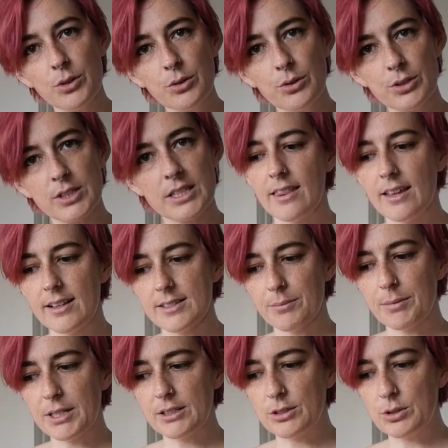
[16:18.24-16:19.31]
corset, these I'm
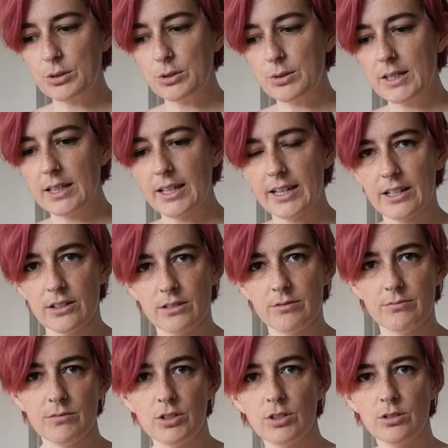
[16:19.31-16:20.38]
gonna do in like a
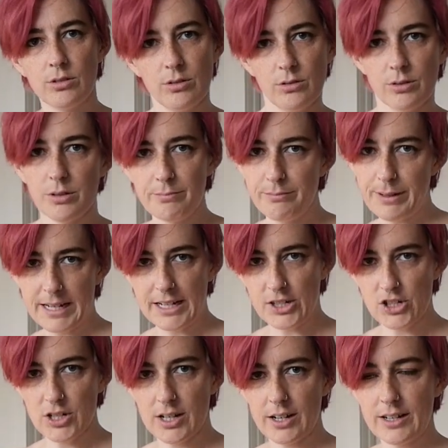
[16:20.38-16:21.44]
nude
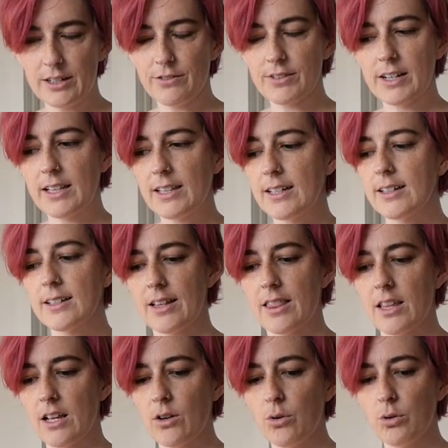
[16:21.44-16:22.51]
beige kind of color that
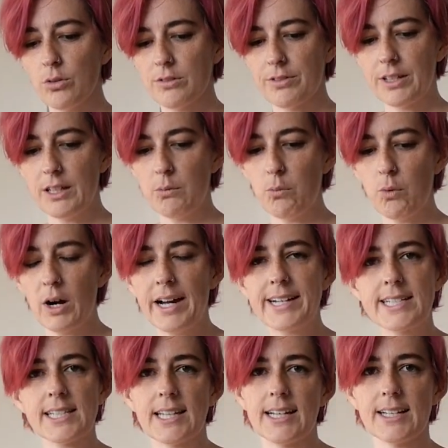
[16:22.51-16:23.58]
then all of the
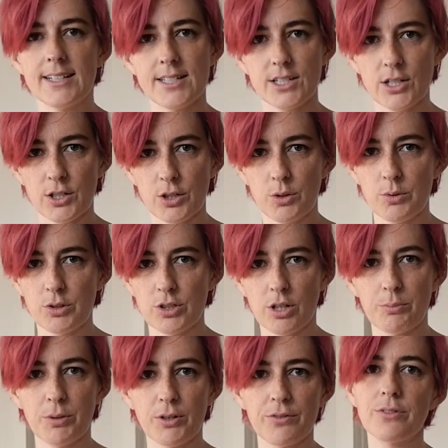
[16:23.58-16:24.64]
white layers can go on
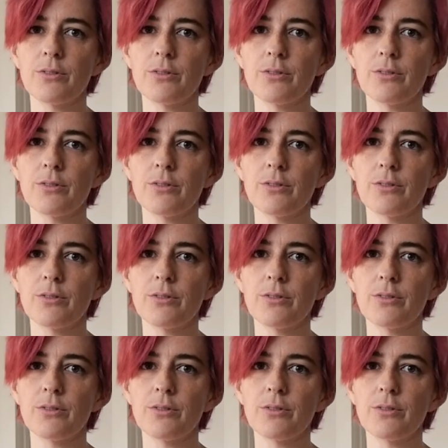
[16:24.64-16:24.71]
top of.